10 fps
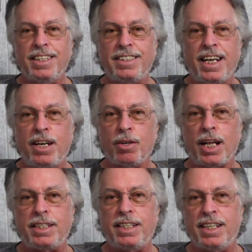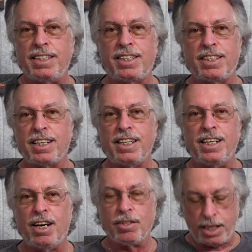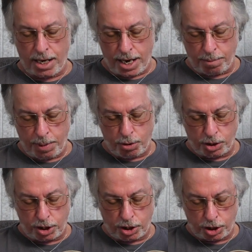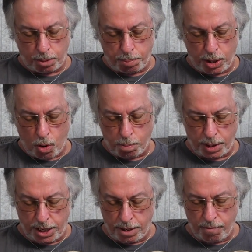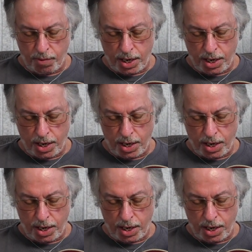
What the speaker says: they go like this, you know, they're not, because it's such a big opening.